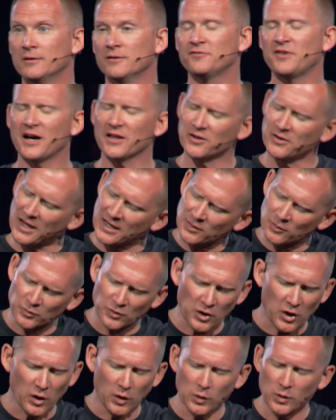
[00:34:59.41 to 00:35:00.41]
Father, I don't
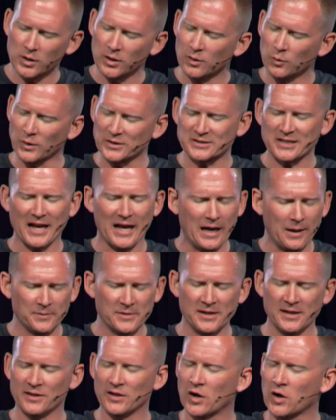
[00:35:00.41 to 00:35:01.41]
know what's
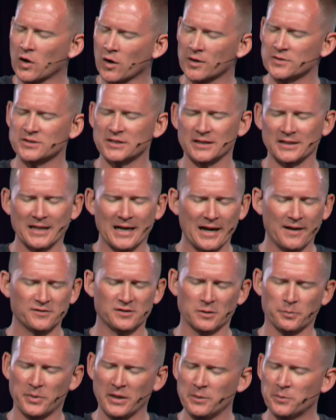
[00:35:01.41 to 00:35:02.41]
happening in the hearts and lives
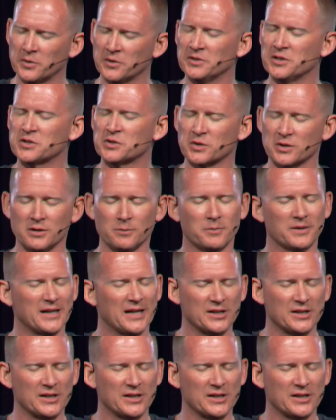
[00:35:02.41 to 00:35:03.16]
of the people in this room, but